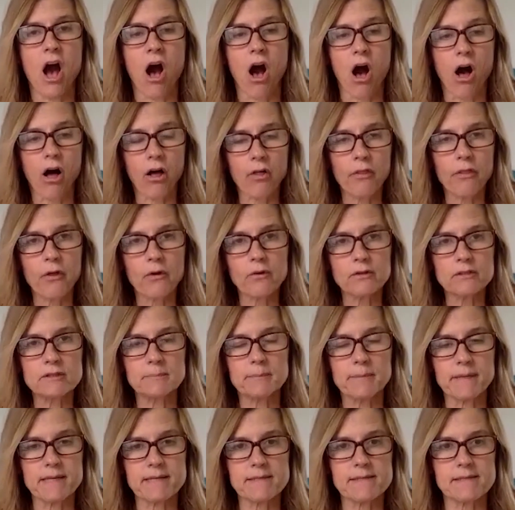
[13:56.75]
all those
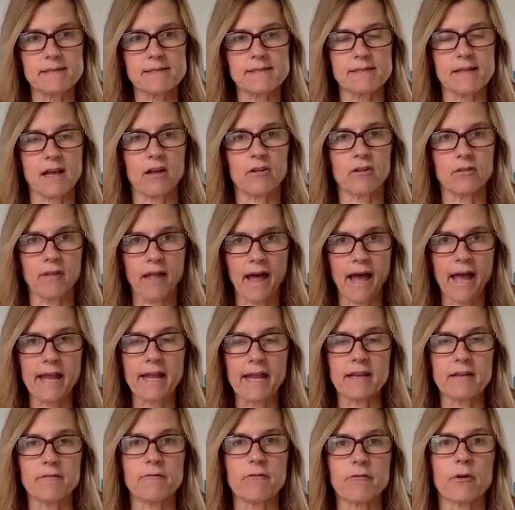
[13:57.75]
pieces
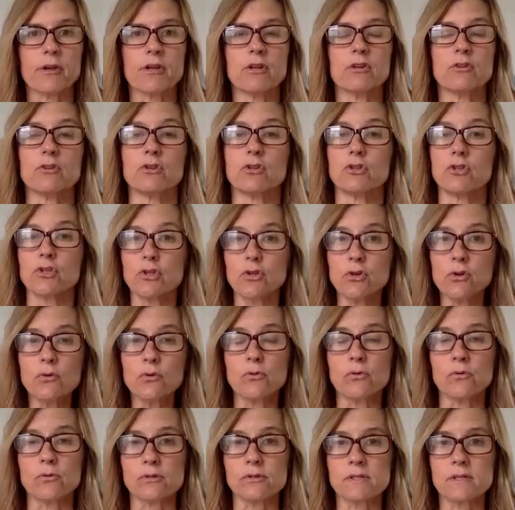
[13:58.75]
align for you to
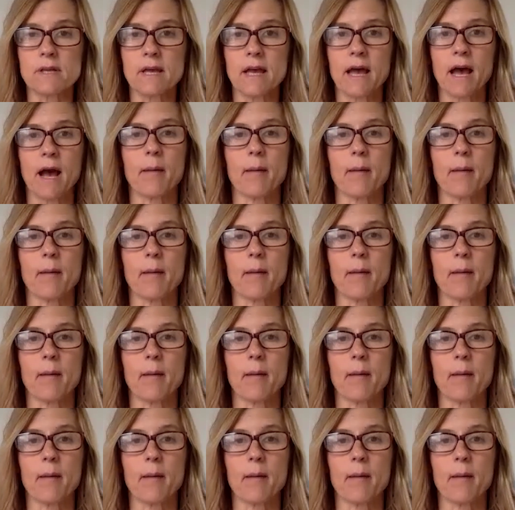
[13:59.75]
choose